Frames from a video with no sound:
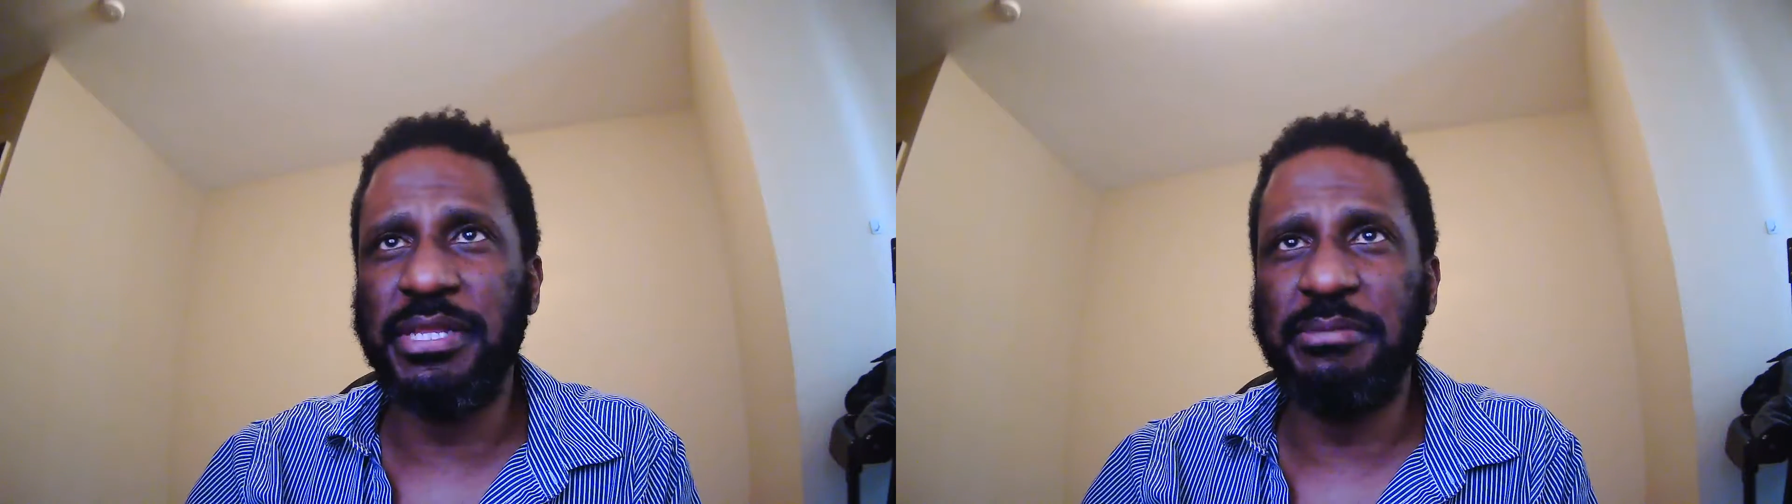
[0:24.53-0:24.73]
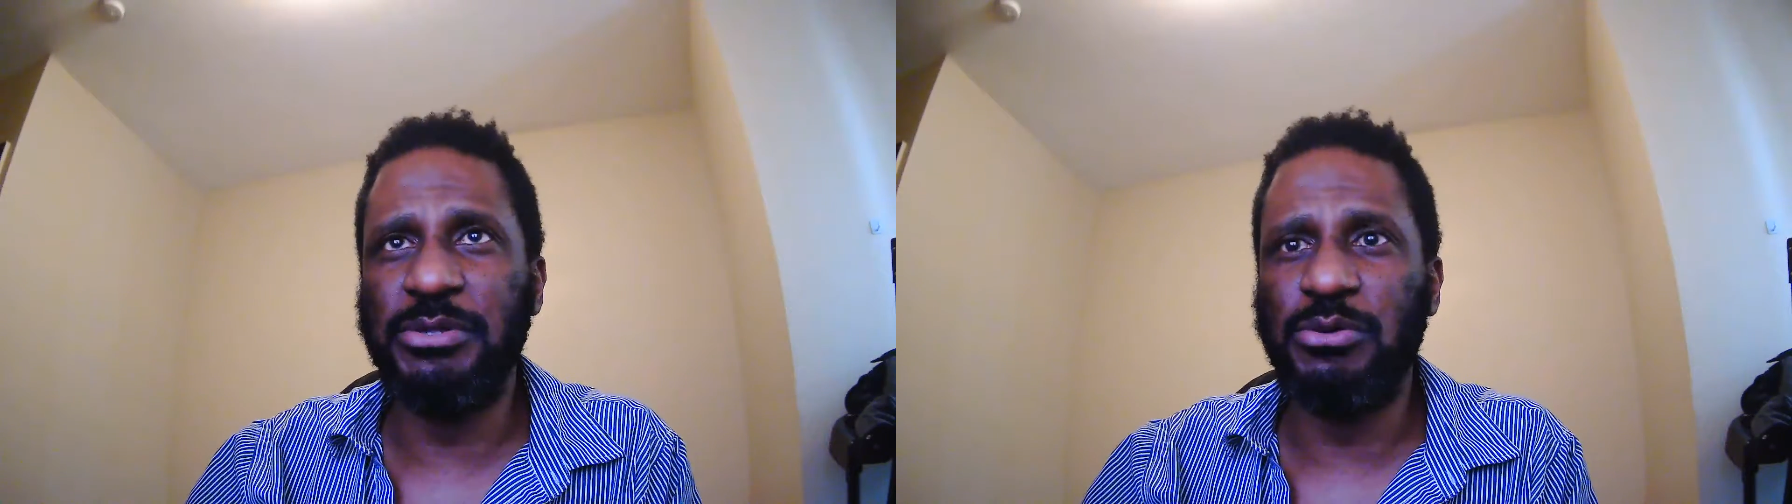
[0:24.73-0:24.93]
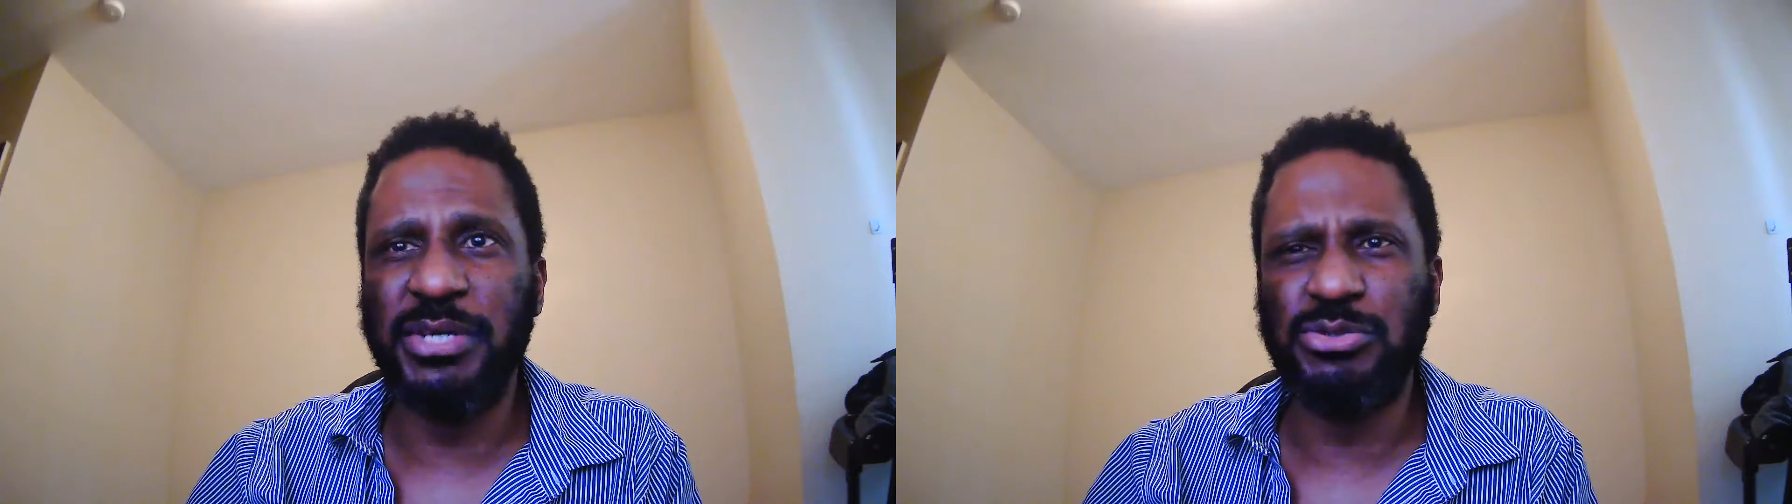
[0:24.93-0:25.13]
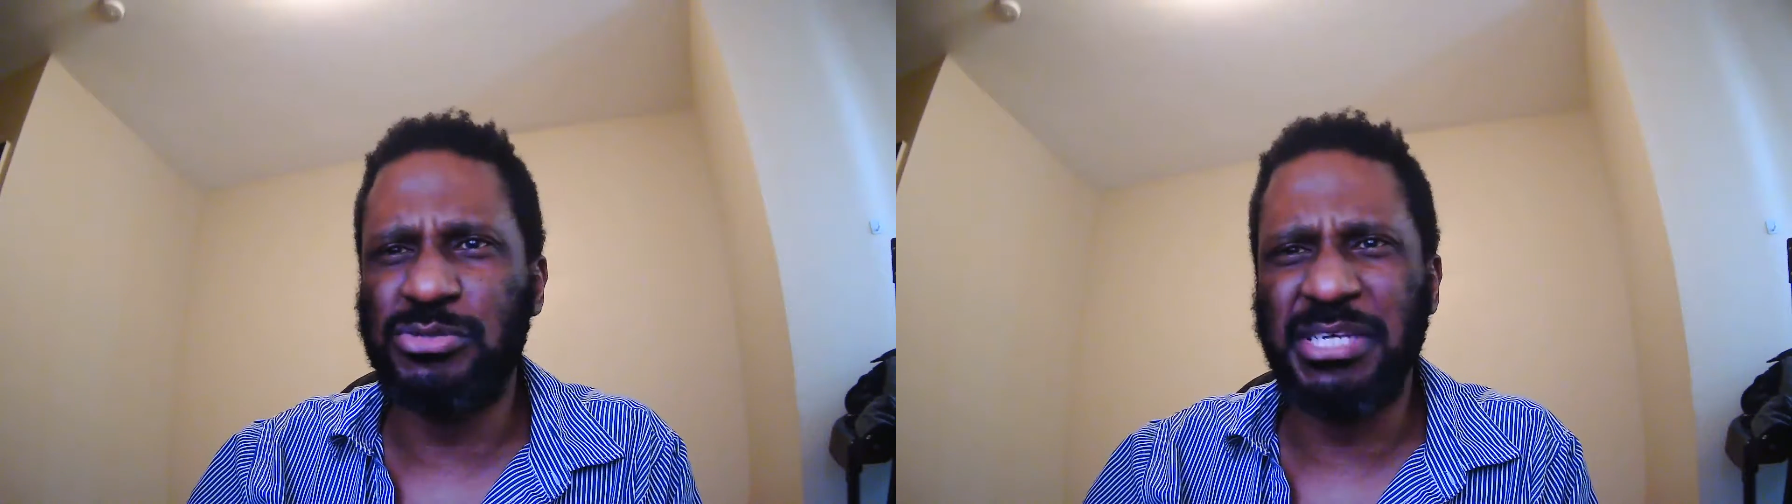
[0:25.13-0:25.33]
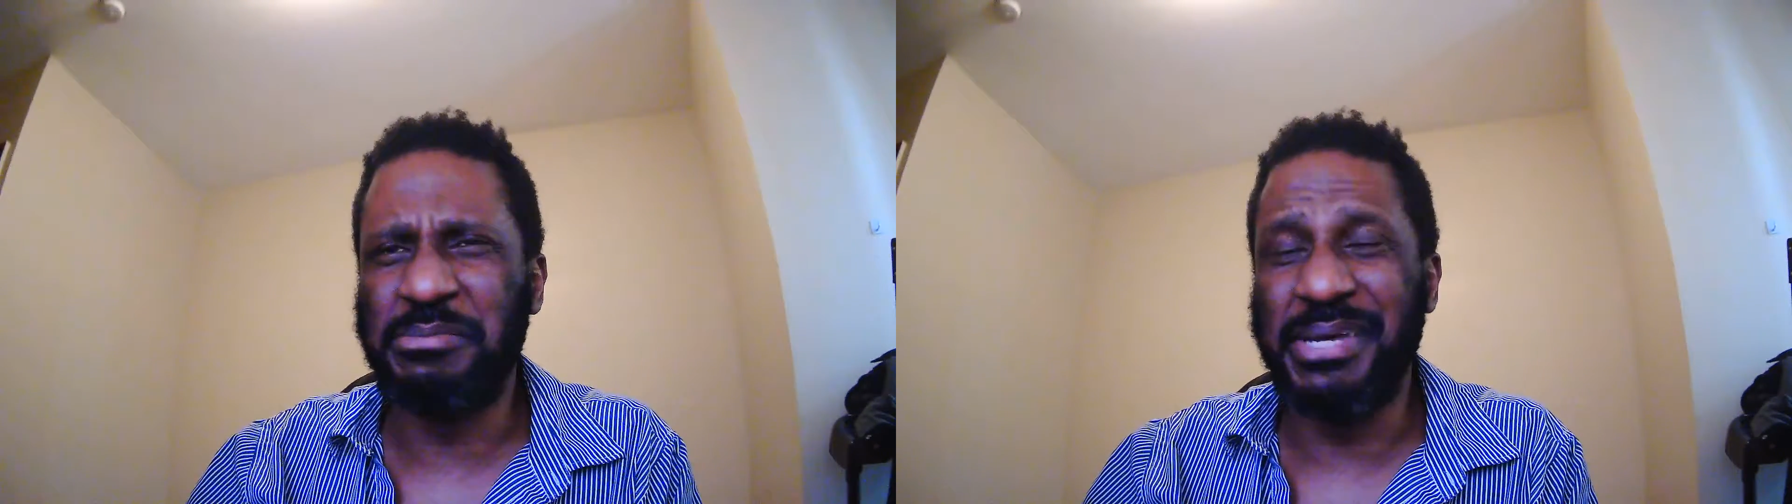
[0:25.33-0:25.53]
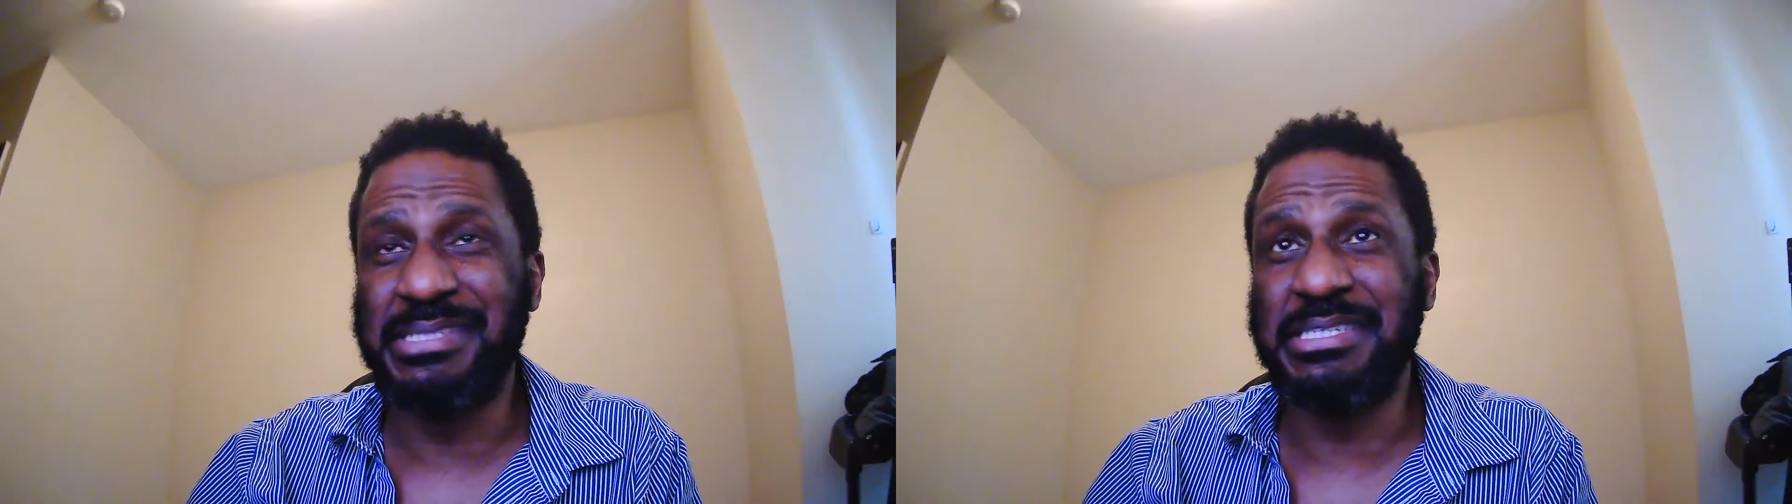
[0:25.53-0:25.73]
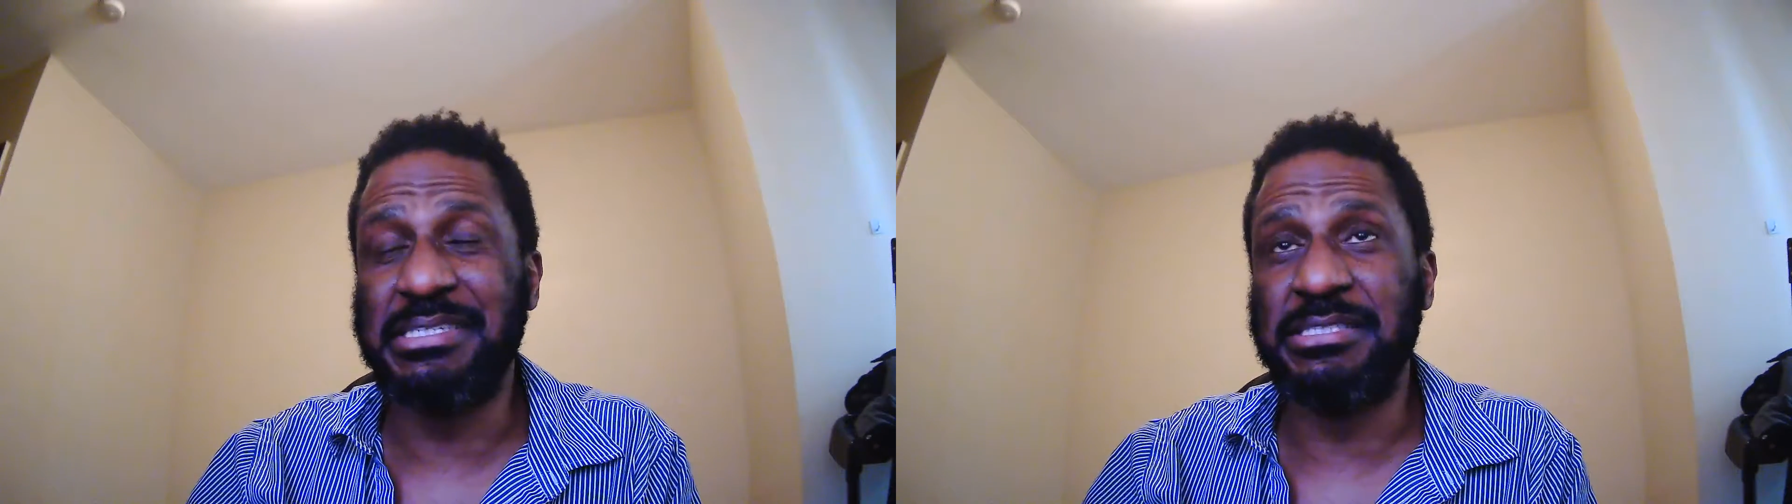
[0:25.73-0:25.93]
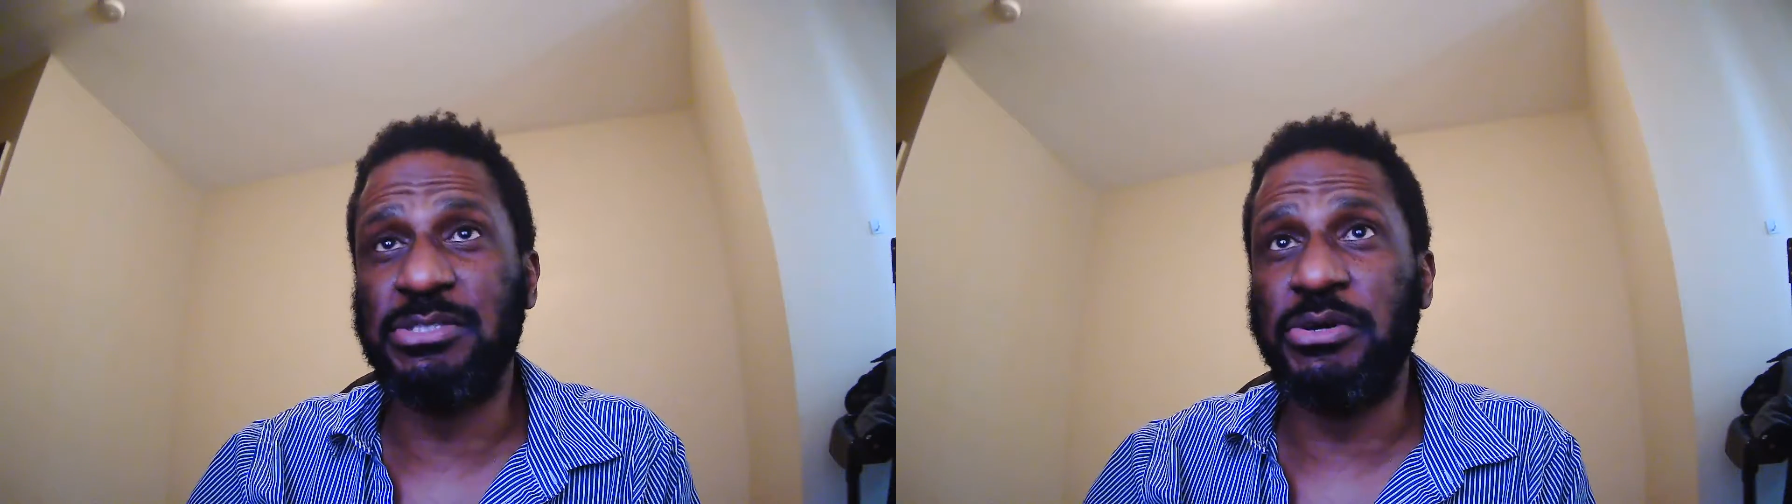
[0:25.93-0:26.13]
Let me know what you think. But I think
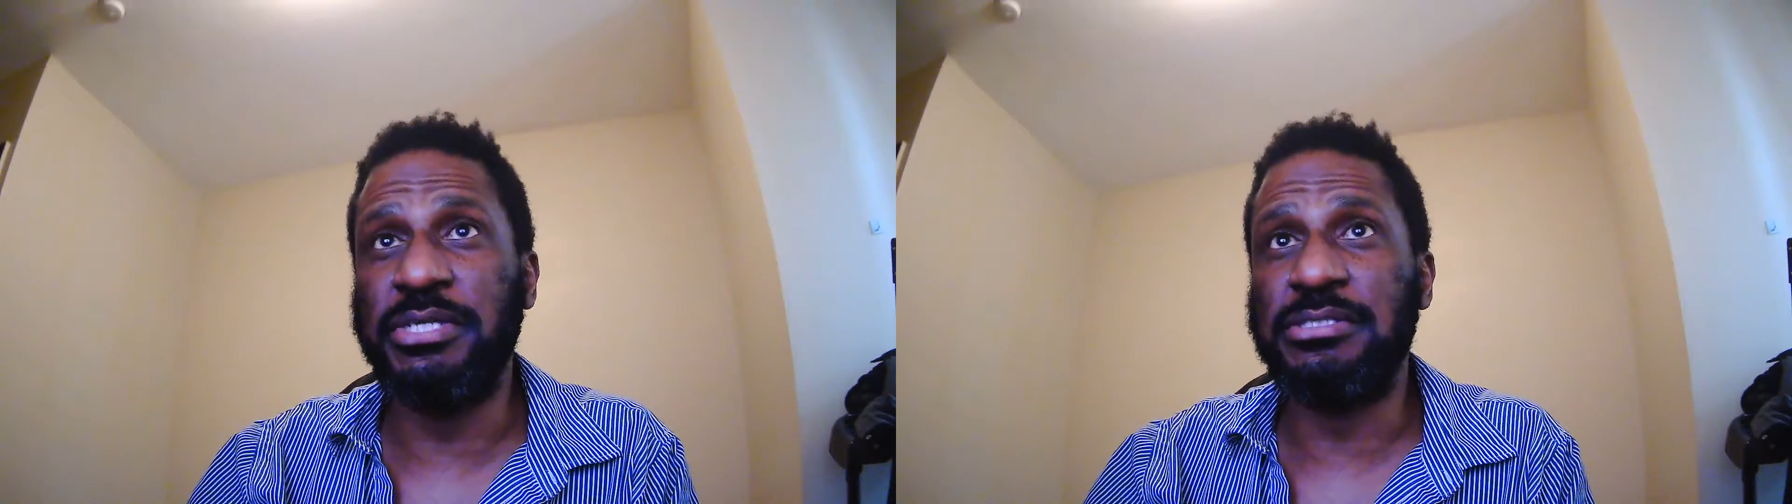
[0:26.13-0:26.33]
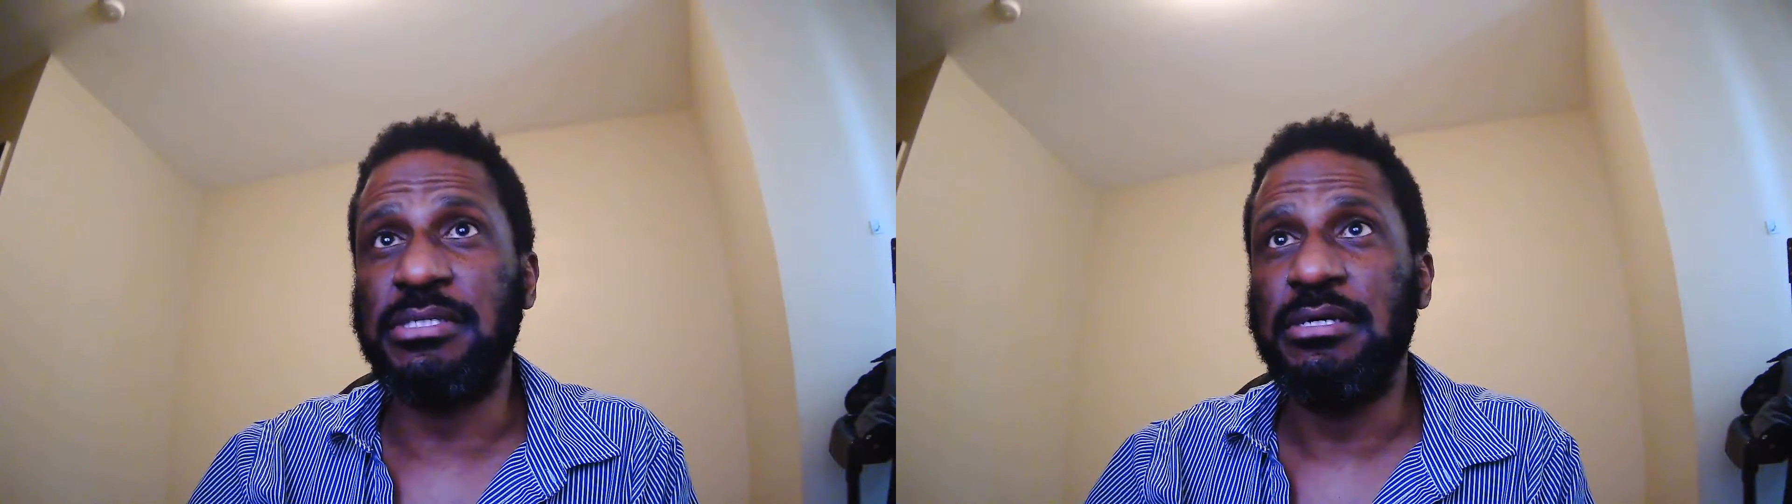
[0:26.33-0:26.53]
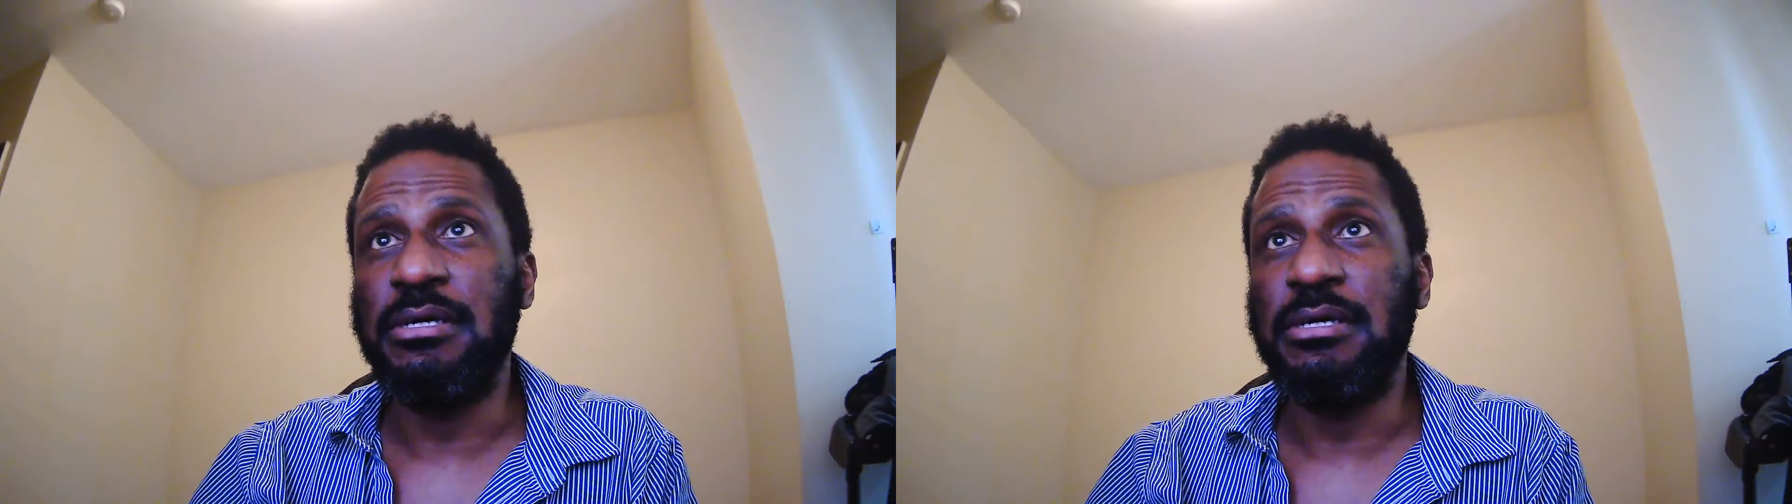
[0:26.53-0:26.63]
it's crazy.